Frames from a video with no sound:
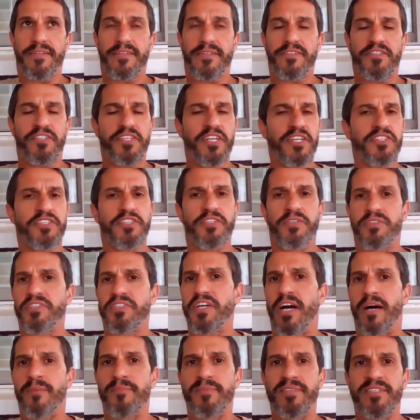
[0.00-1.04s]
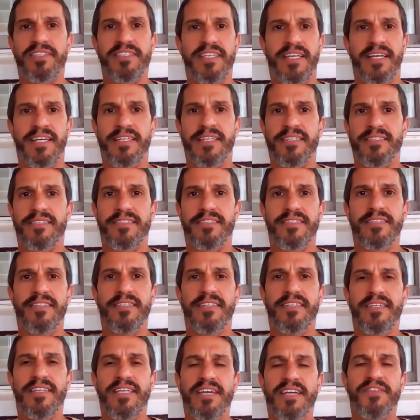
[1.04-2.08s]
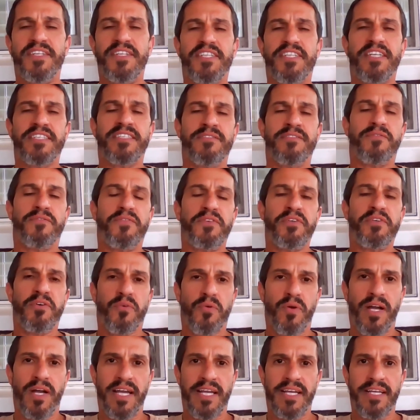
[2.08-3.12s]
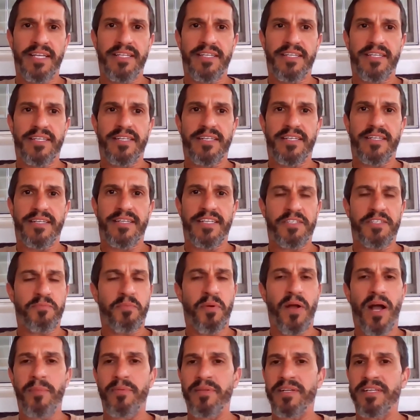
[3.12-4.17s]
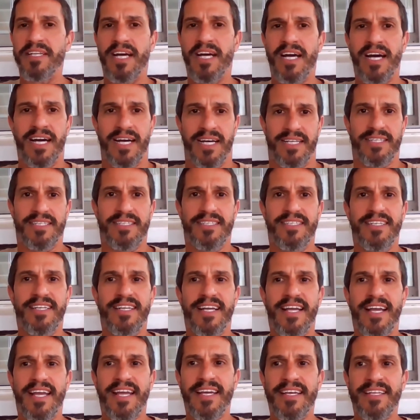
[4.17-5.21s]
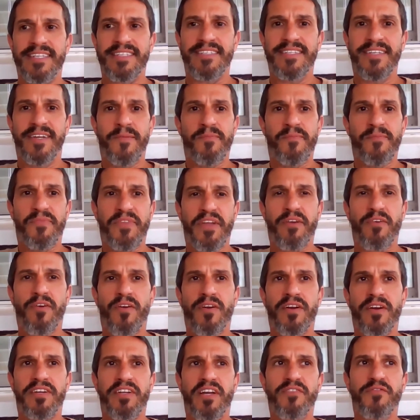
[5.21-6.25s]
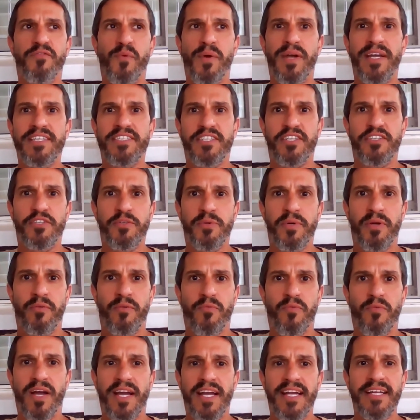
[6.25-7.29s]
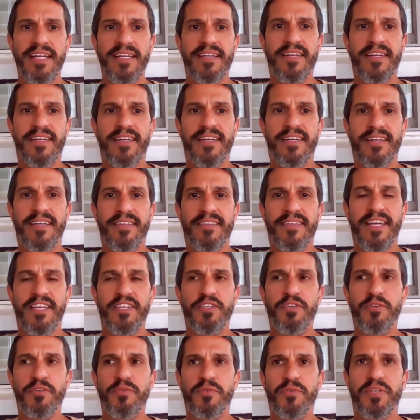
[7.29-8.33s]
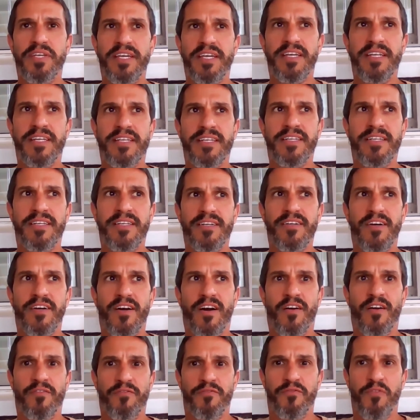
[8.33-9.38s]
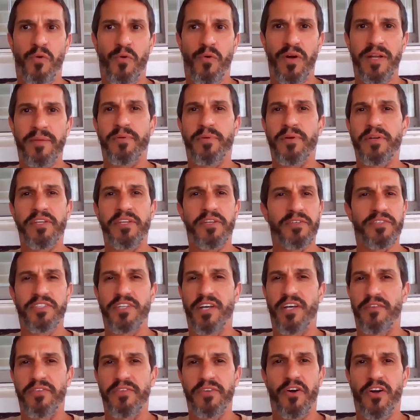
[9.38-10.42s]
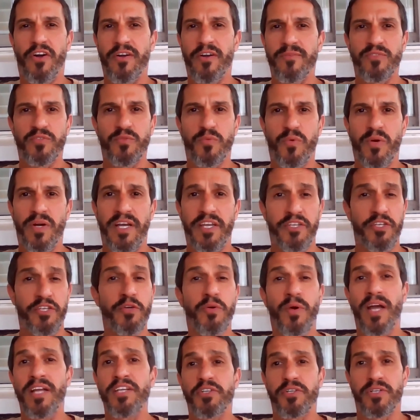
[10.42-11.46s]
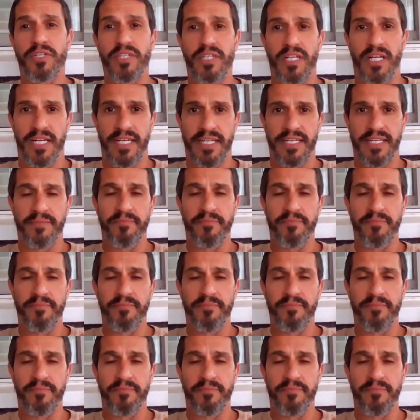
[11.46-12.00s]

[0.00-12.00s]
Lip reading: just use common sense. If it doesn't feel right, it's probably not. And there are enough ways to do it right that you can avoid putting yourself in harm's way, you and your client,